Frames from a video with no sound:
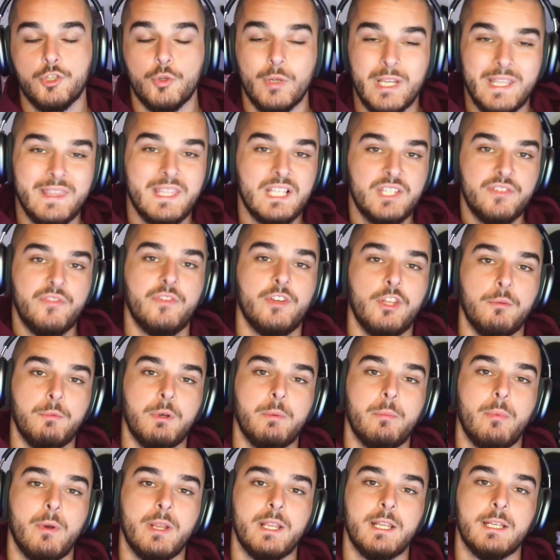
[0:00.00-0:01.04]
in this video, I'm
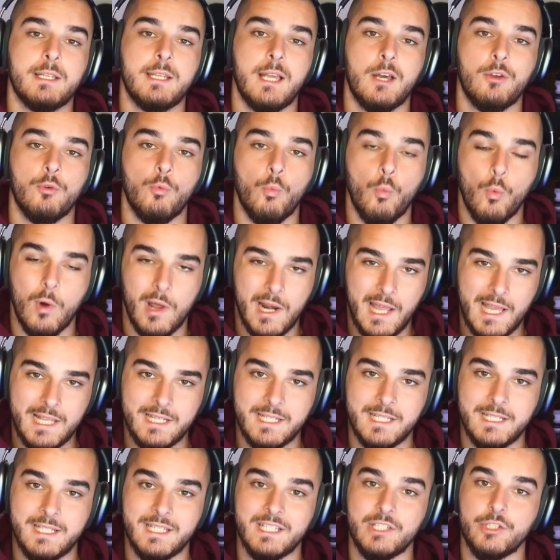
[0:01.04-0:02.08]
going to be breaking down what I
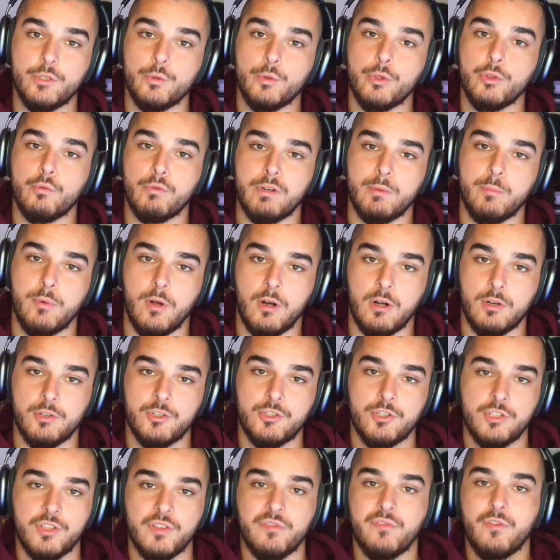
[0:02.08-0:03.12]
did into 3
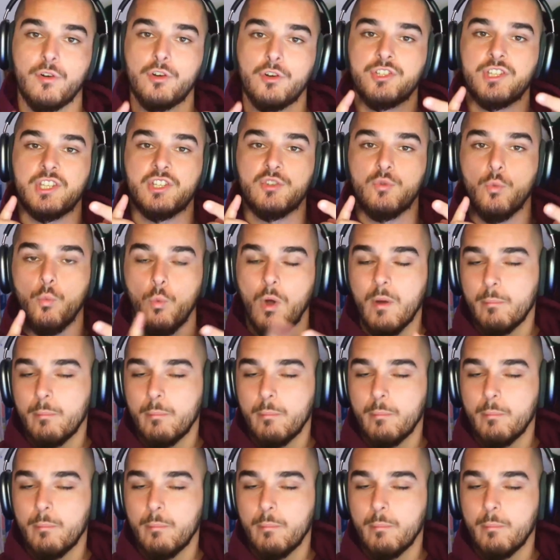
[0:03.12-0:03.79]
parts. The first is what